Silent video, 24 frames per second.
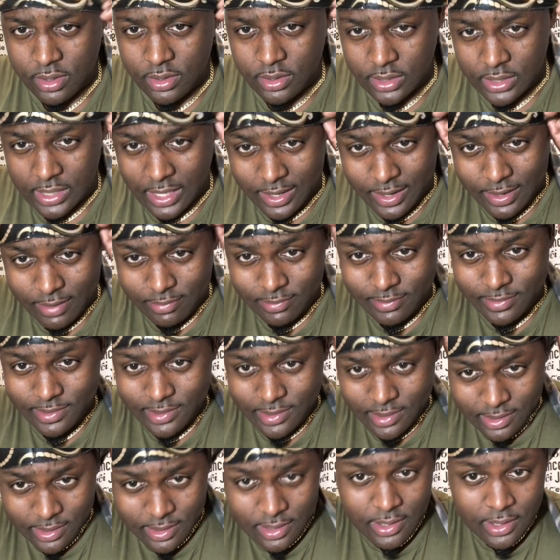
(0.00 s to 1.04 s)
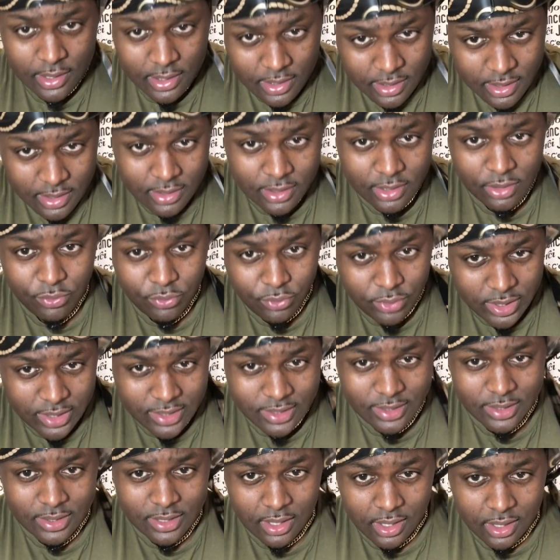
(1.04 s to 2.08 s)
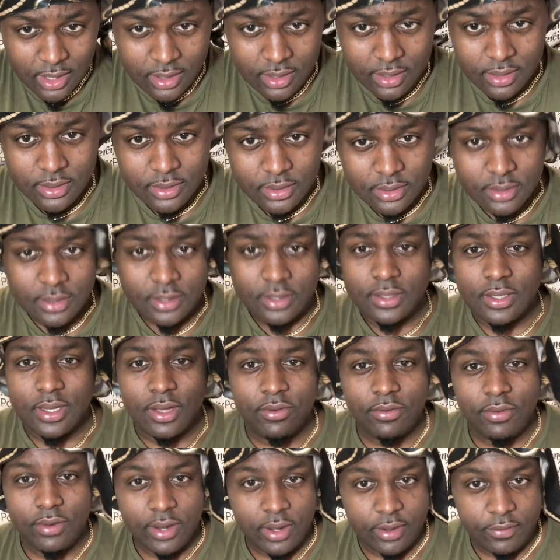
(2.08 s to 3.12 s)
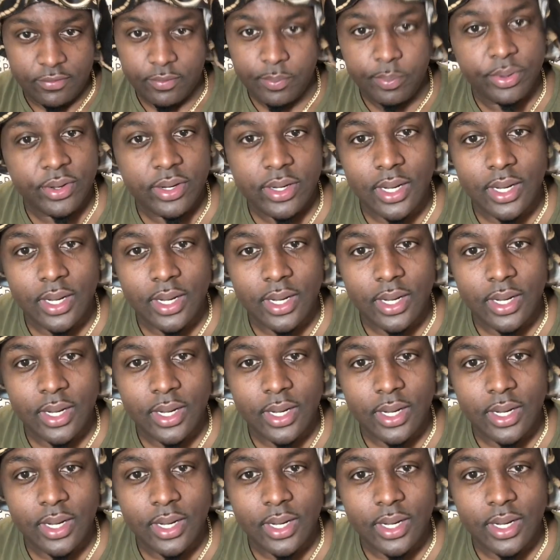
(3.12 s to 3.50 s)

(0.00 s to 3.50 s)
Shout out to the Wiz Tuck, because I don't never put